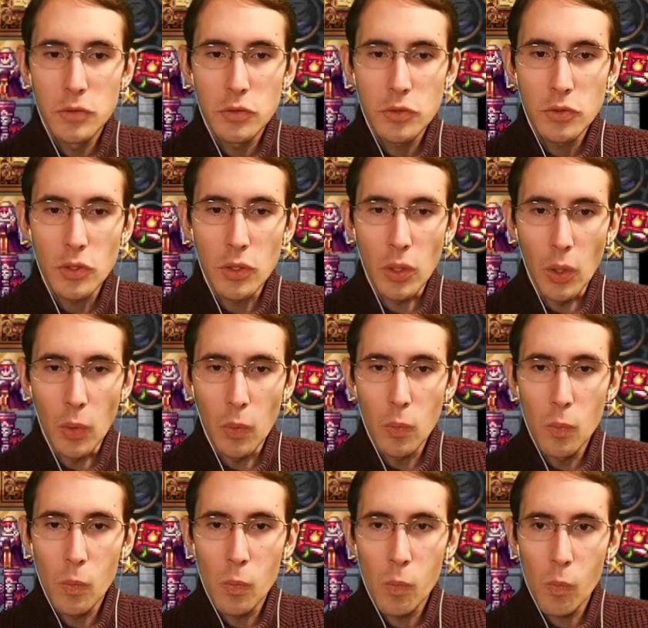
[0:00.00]
So.
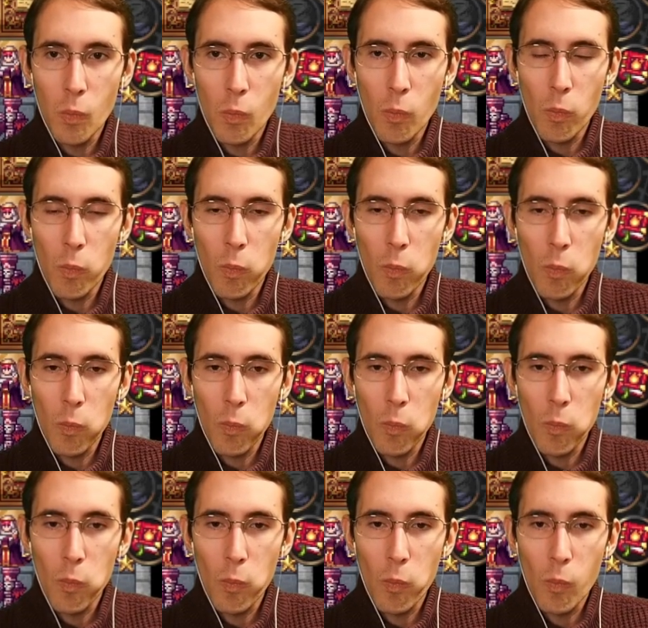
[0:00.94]
We
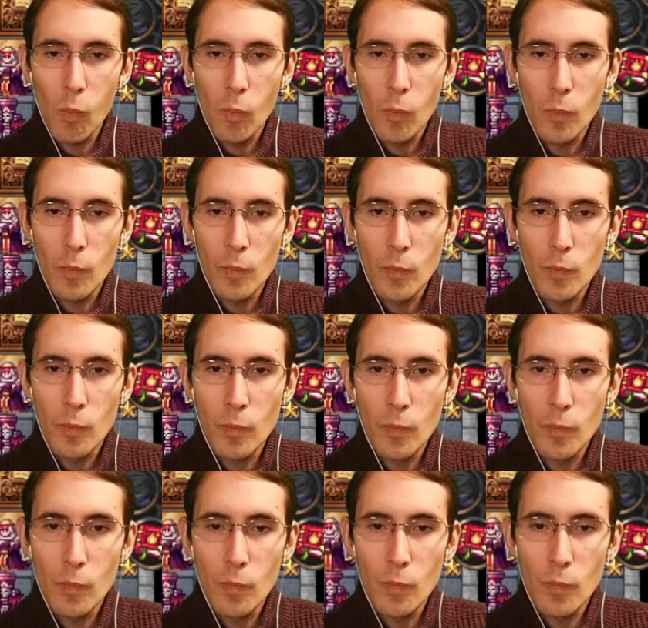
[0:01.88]
will always find a
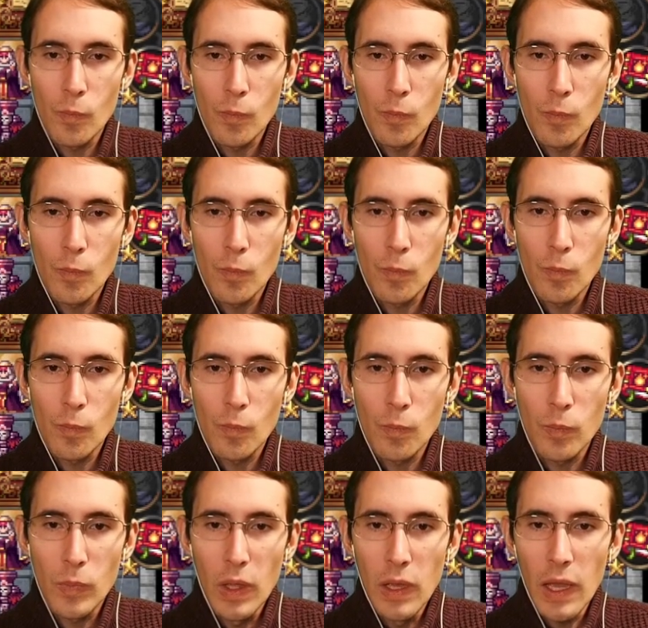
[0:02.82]
way.
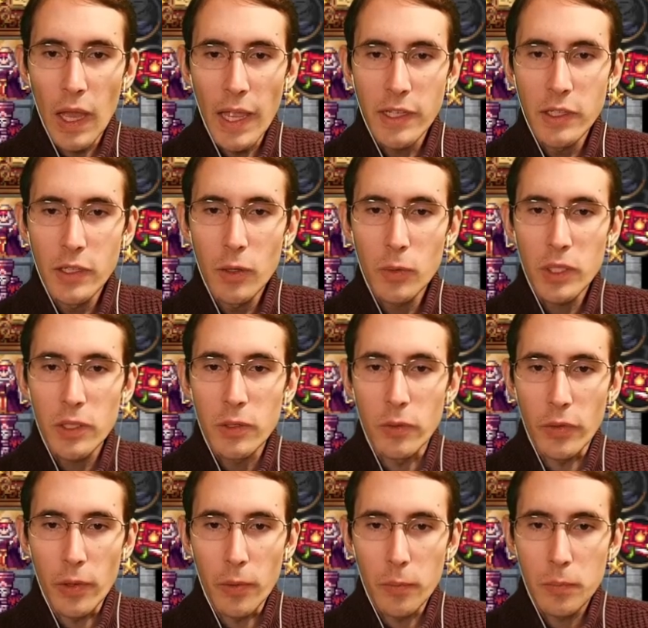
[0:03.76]
I can go
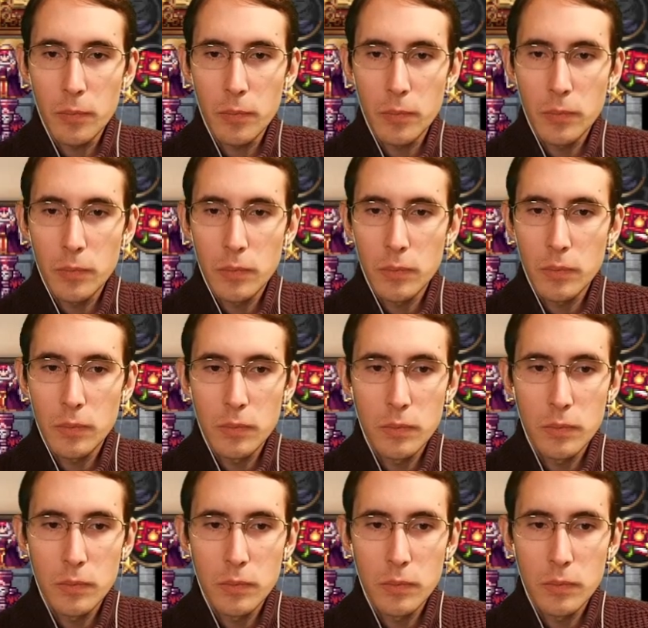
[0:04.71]
here, though.